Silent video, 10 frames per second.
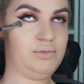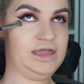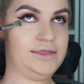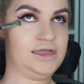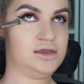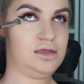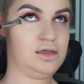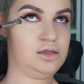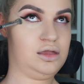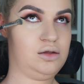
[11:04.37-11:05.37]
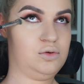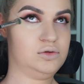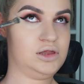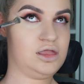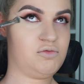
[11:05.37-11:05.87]
by letting her go
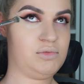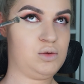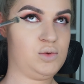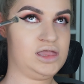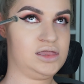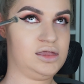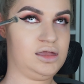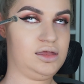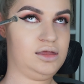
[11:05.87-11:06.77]
underneath my wing.